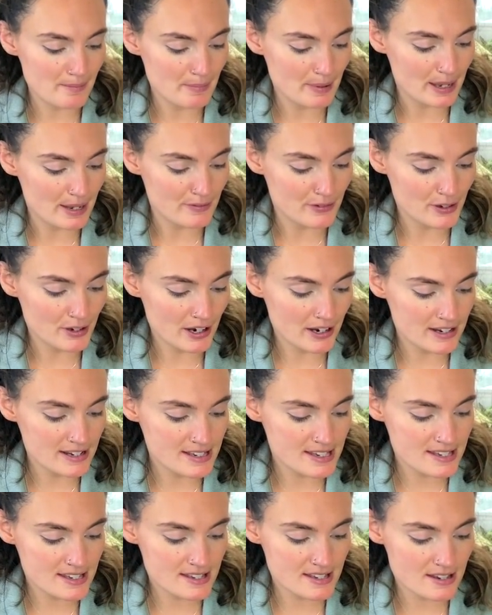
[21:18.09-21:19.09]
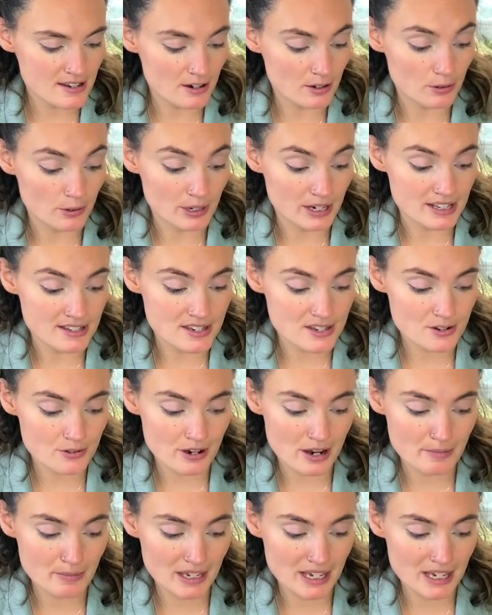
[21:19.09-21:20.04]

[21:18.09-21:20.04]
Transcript: but if you guys are on Instagram,